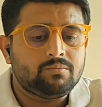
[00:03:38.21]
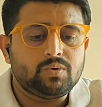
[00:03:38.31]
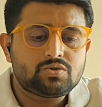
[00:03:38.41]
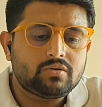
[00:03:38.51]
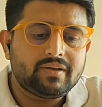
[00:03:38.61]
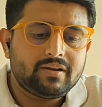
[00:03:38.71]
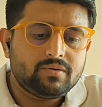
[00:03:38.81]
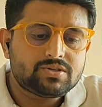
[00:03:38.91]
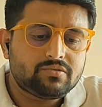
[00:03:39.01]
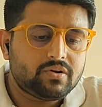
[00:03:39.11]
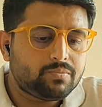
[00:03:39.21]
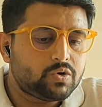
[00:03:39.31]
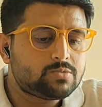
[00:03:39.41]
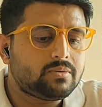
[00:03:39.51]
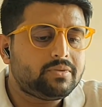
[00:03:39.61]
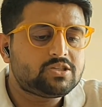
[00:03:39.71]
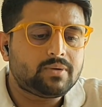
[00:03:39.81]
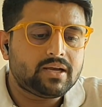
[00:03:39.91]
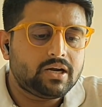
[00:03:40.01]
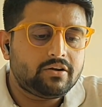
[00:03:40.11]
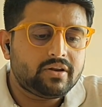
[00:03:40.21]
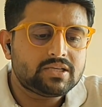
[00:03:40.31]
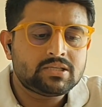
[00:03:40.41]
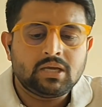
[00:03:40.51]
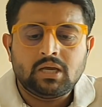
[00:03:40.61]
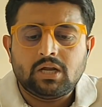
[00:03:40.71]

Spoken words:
mutual evaluation reports published by countries.